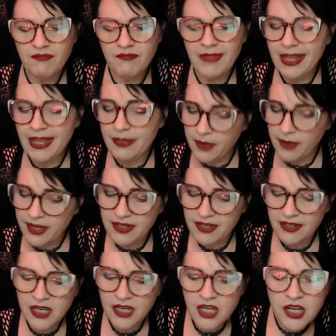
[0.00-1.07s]
And
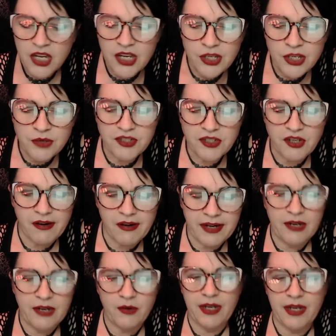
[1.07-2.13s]
then you start
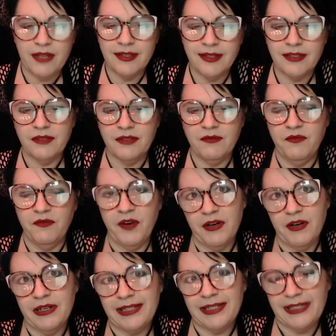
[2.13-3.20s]
hearing this
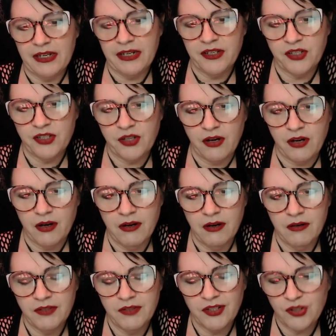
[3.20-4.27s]
very sinister,
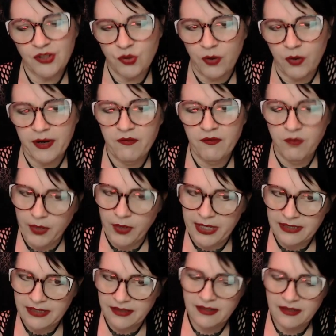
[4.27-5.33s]
distorted
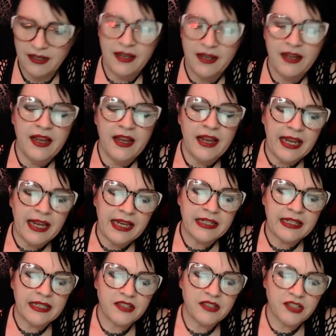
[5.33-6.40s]
voice.
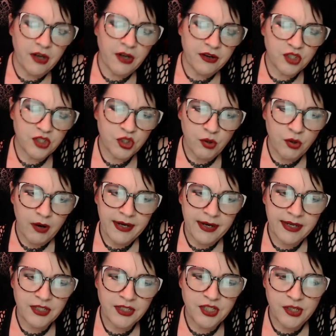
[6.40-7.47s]
And it starts
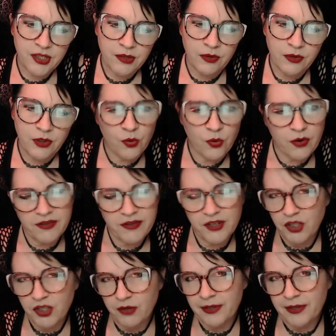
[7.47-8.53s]
trying to lure the
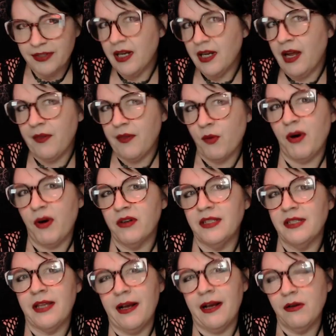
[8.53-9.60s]
children to other parts
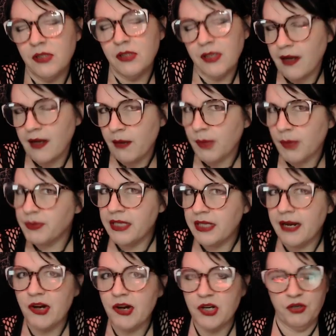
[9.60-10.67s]
of the house, like, come
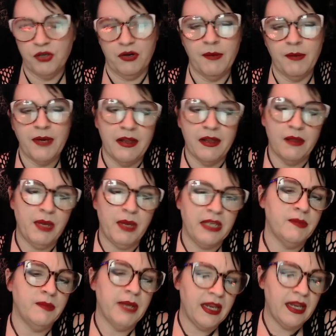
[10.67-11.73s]
upstairs or come down to the
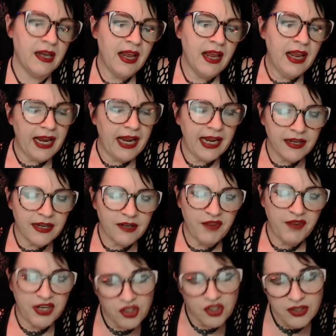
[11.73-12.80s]
basement. And
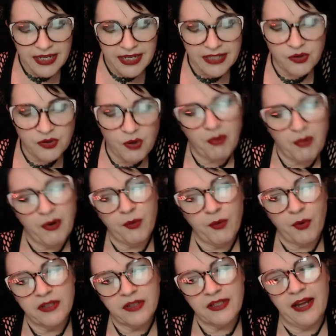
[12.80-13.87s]
eventually gets to a point
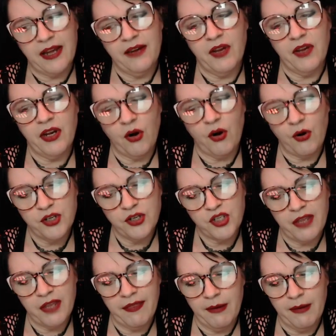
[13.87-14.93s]
where it's kind of
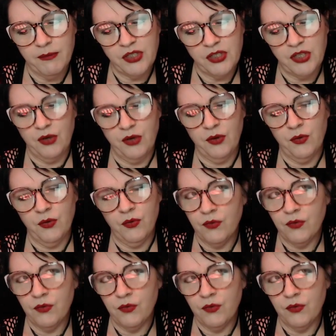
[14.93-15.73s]
encouraging them to